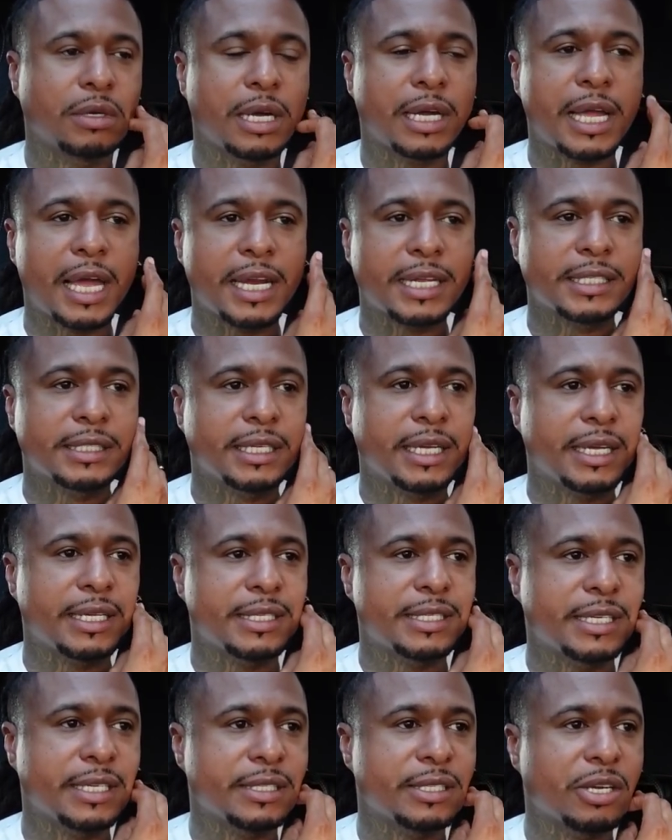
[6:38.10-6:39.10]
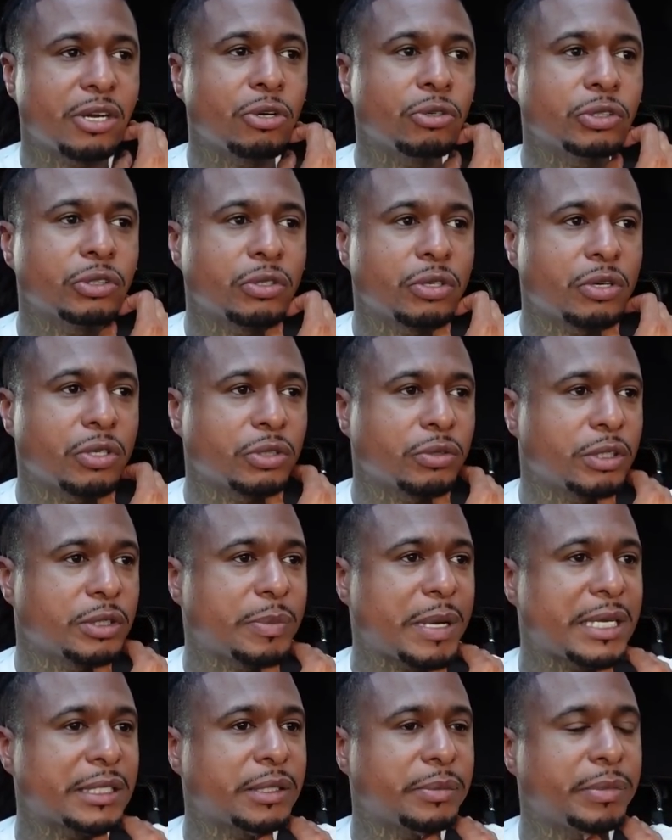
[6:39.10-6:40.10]
I gotta stand ten toes on those
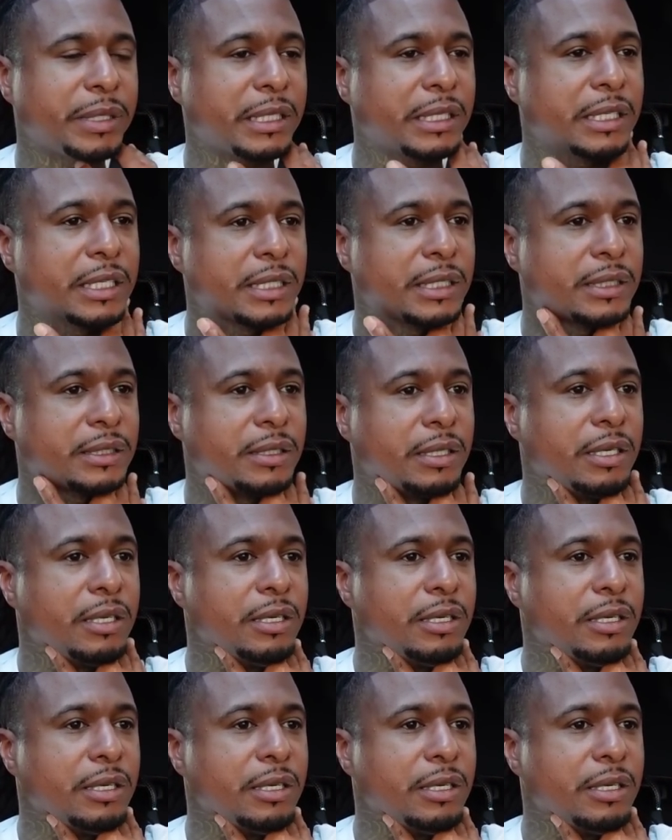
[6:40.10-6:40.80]
responsibilities